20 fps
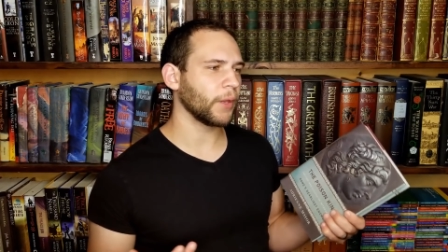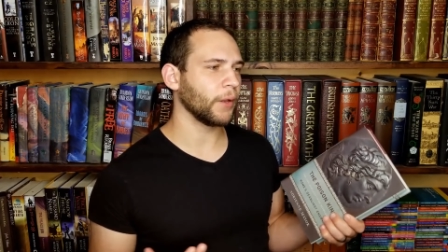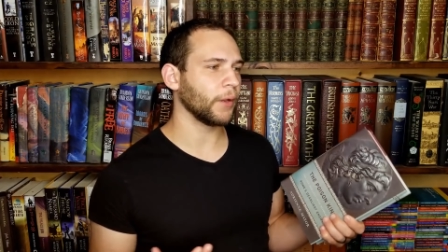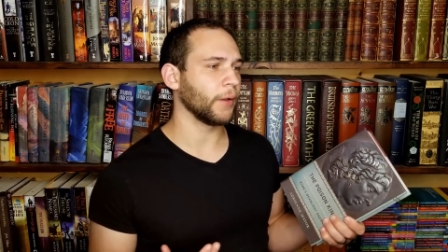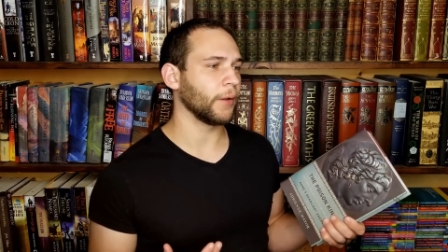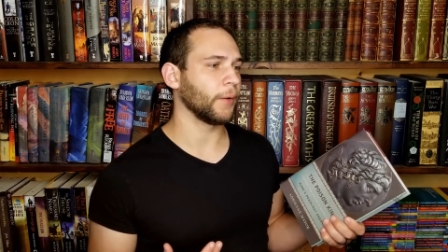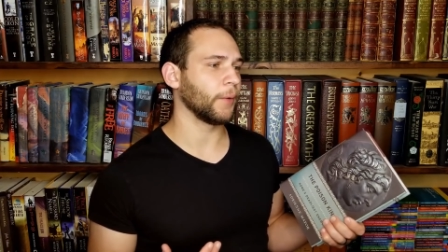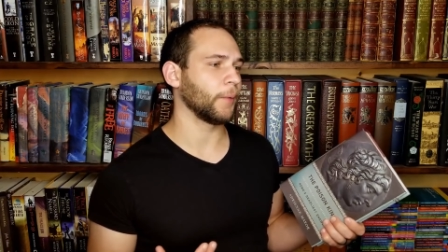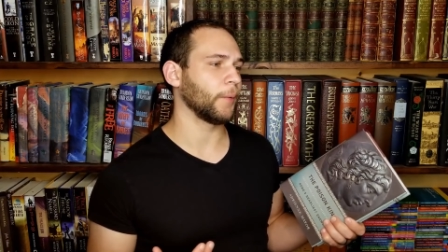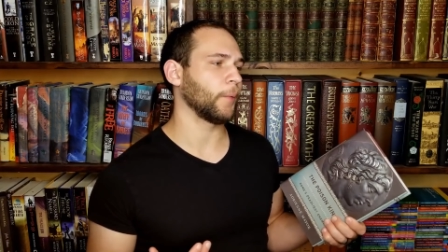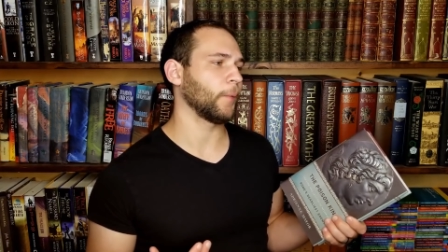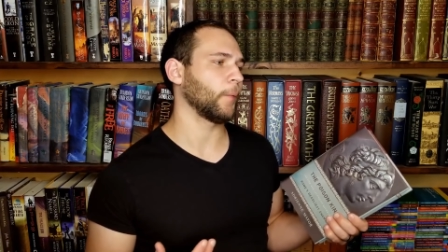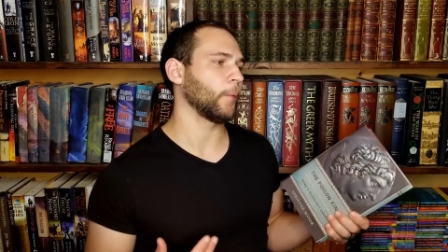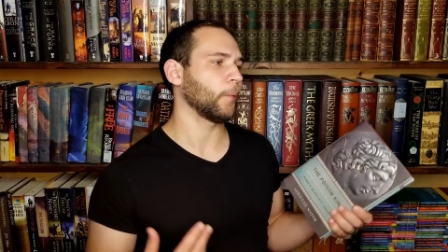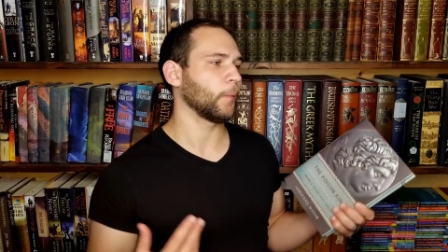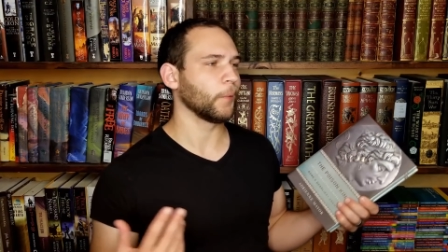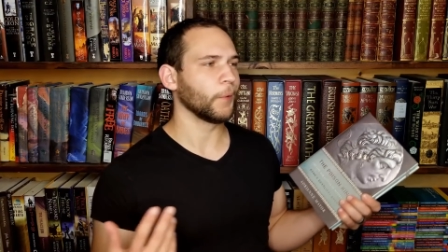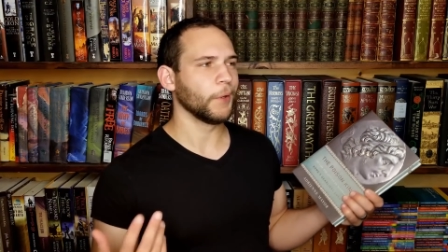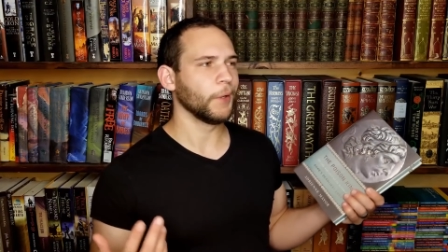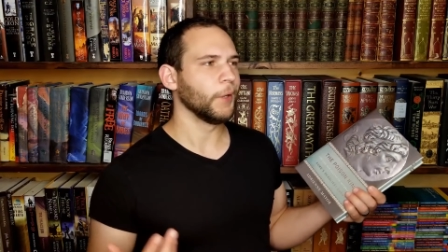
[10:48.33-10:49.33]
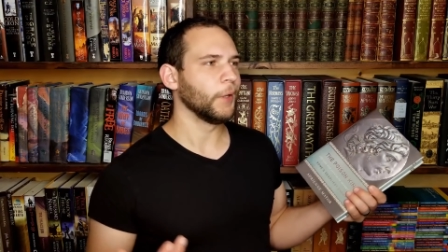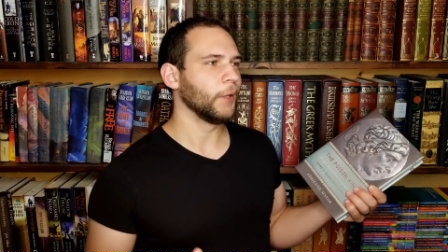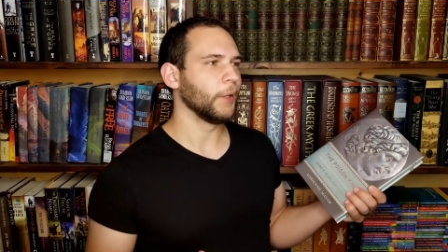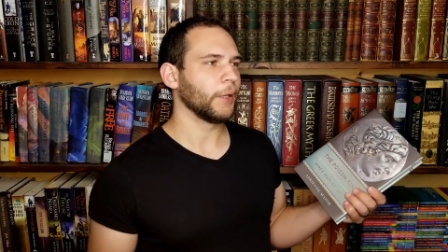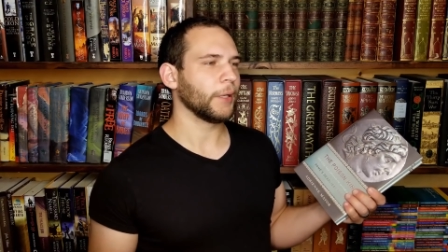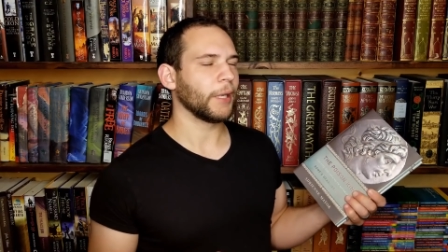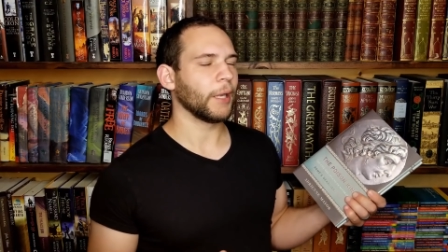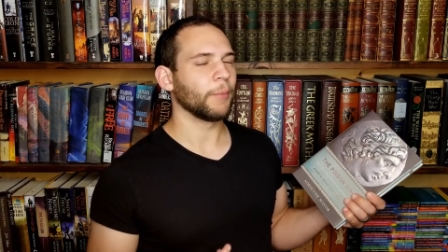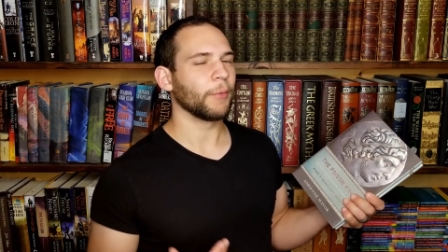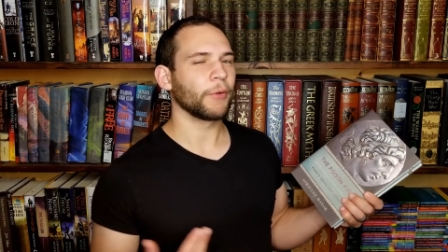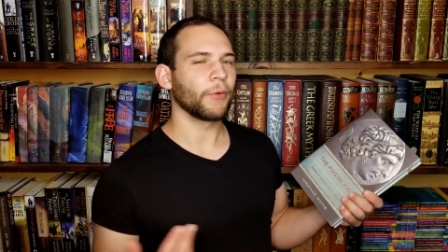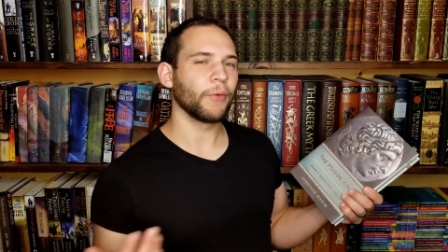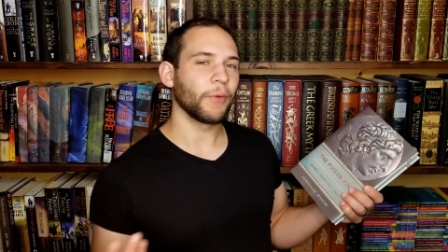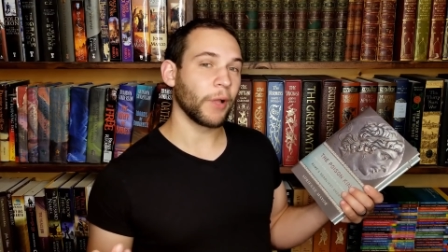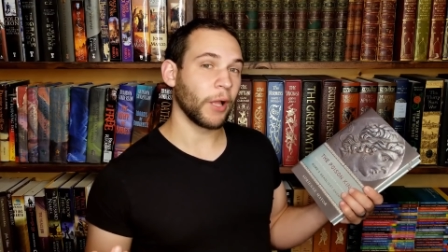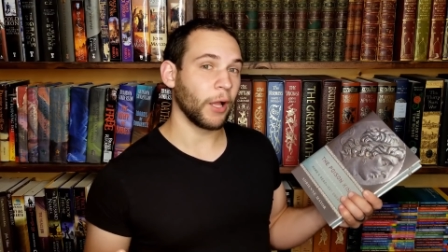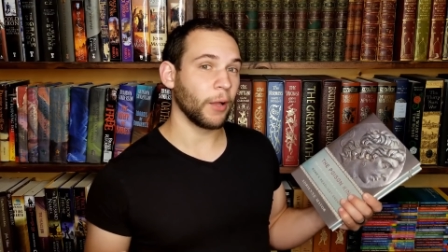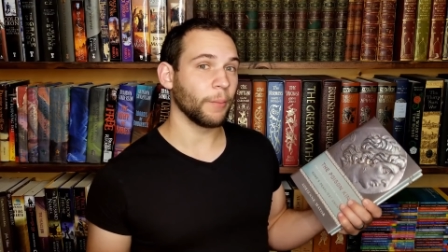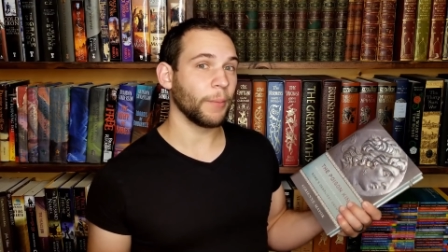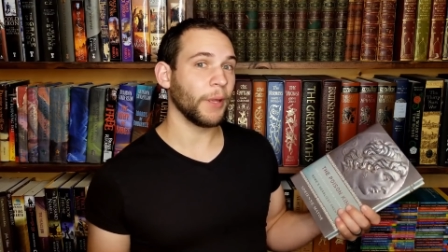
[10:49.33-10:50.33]
uh, chemical
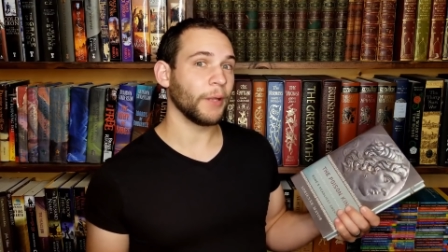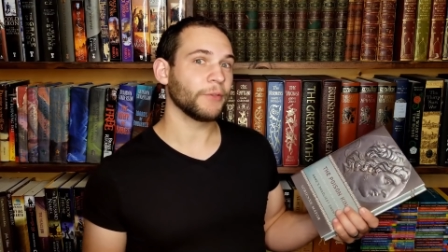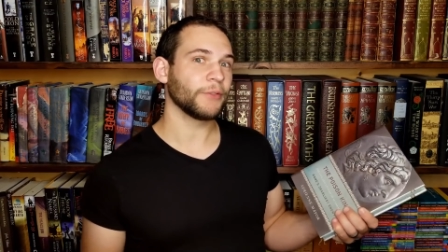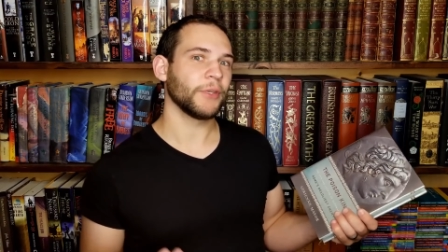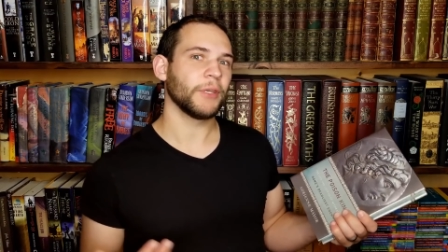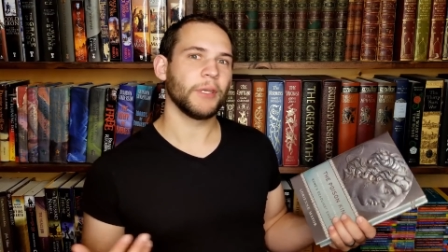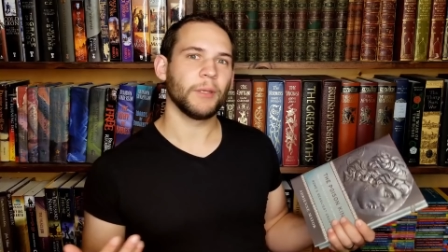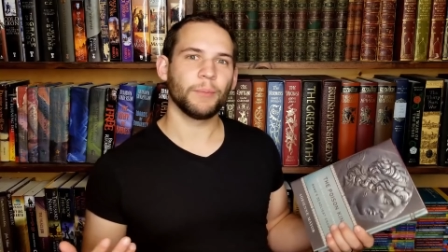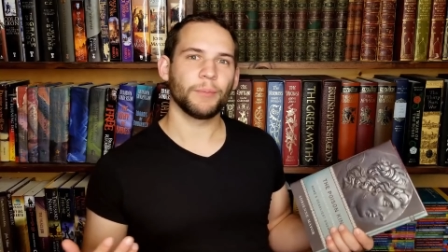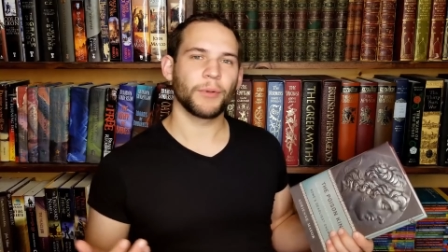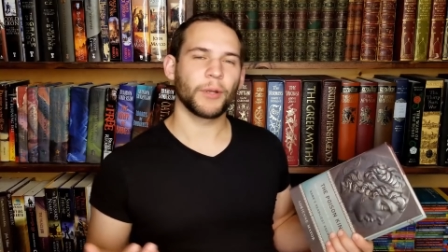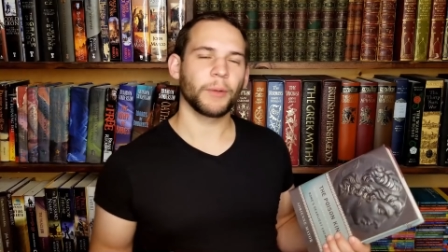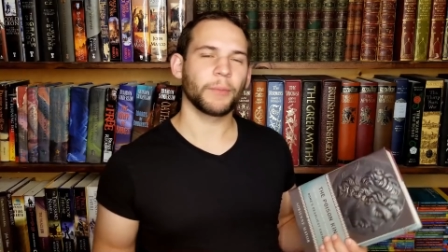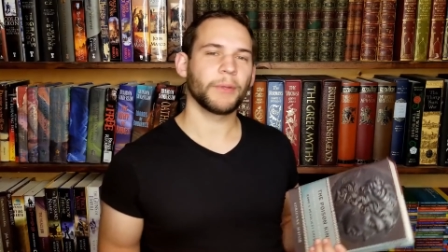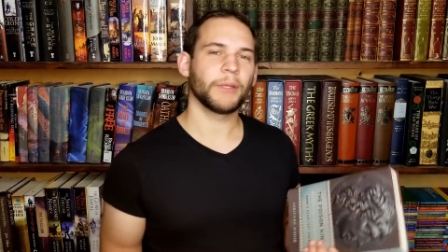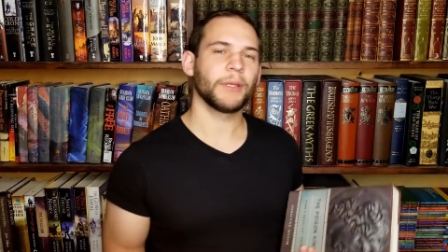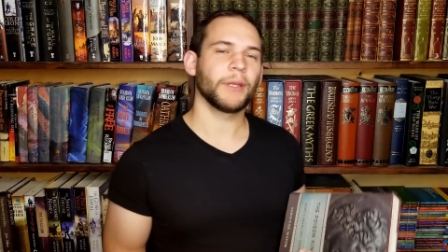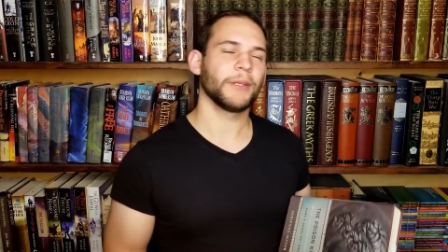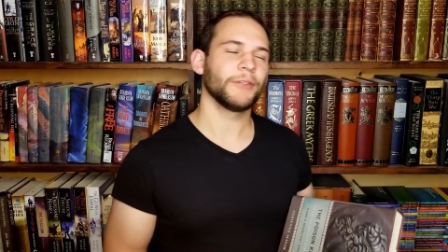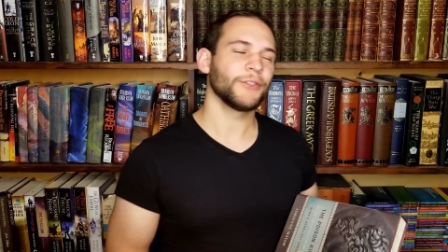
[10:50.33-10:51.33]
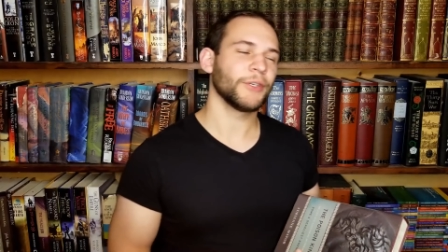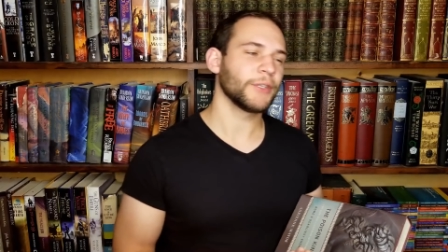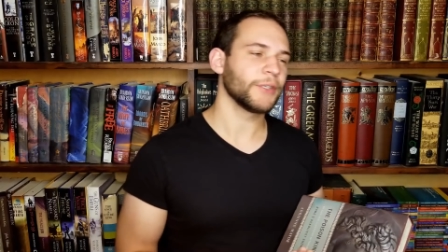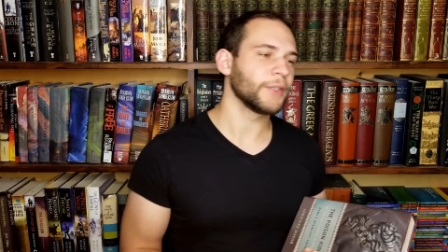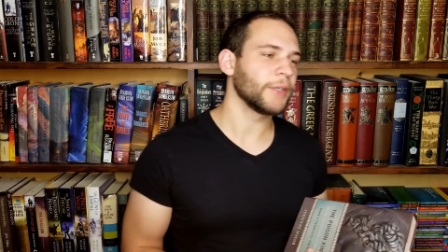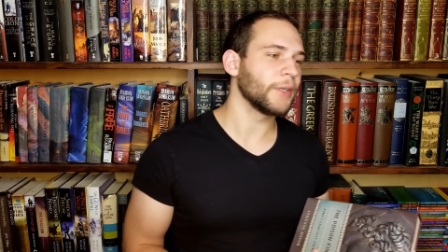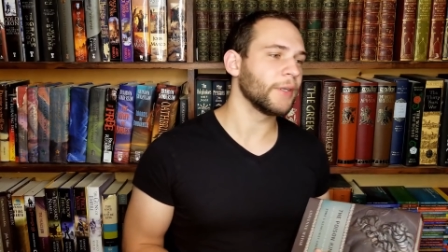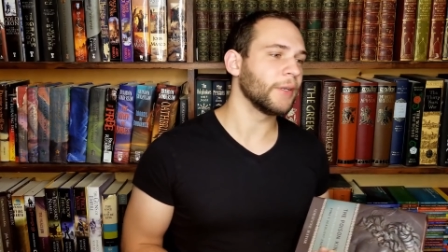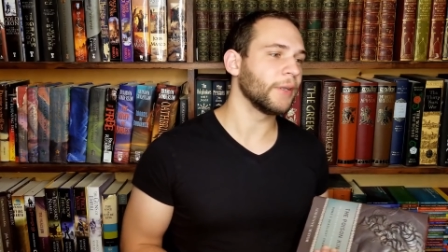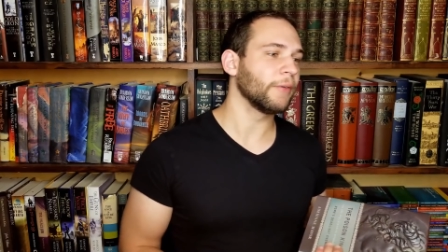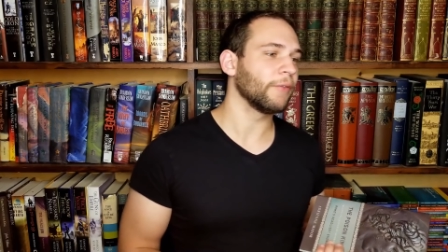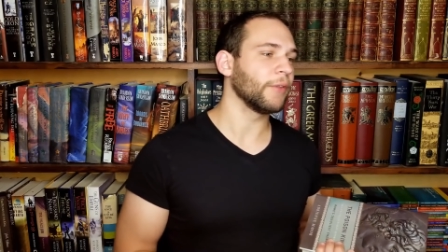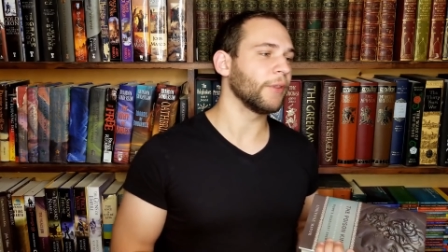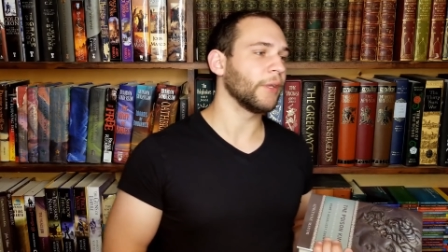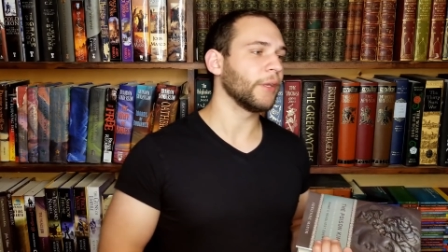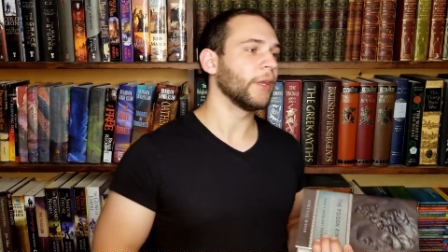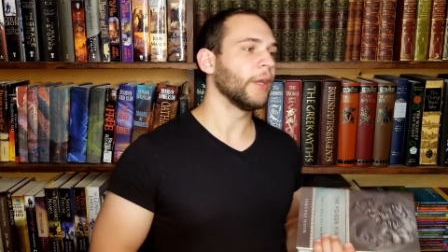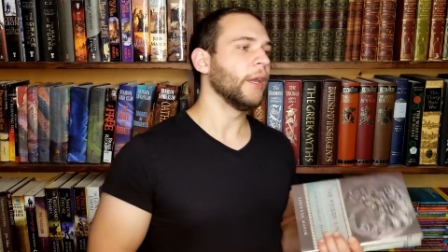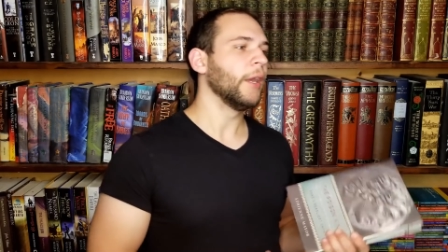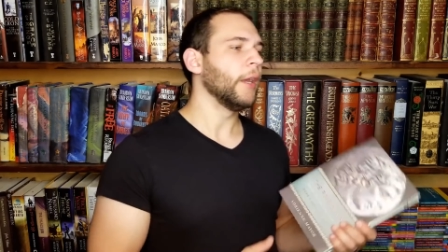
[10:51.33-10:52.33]
compounds that he probably digested and
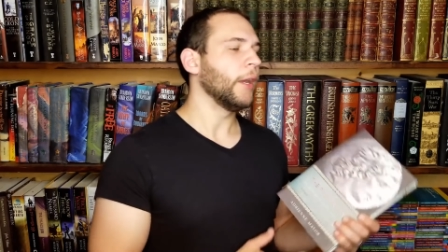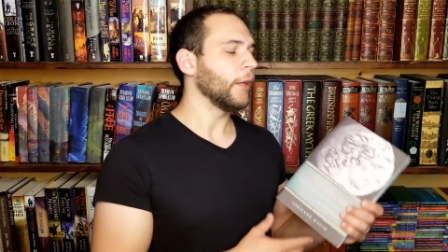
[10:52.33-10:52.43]
everything.